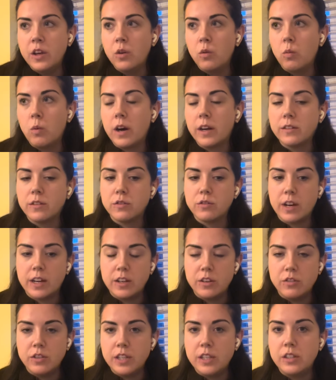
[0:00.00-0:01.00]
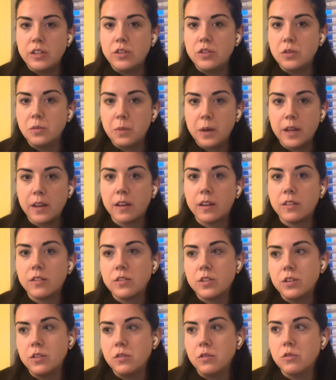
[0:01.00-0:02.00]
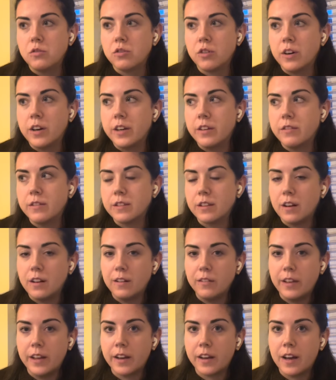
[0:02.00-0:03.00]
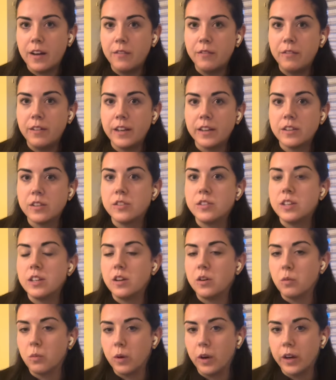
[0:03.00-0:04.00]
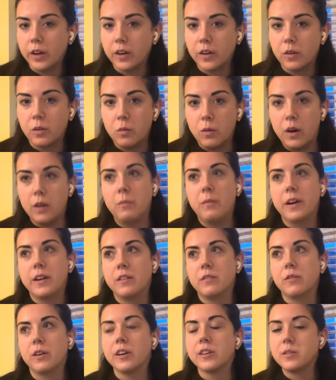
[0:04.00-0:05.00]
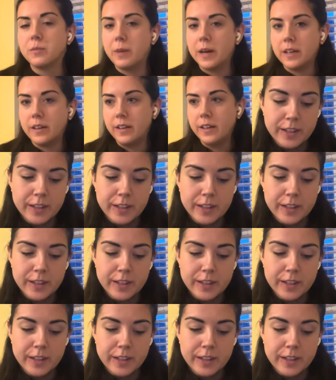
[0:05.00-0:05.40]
what strategy did you pick to try resolve that conflict, did it work, what might have worked better.